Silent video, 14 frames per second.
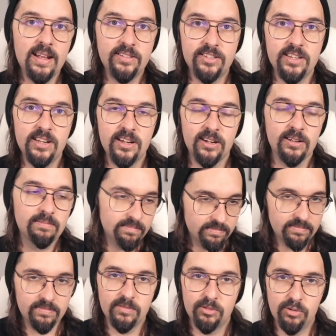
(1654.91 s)
dear
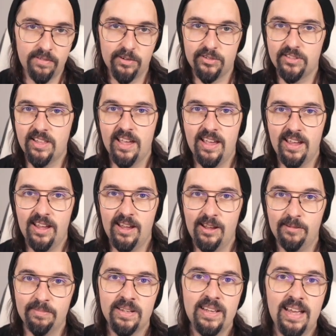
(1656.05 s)
whoever's name.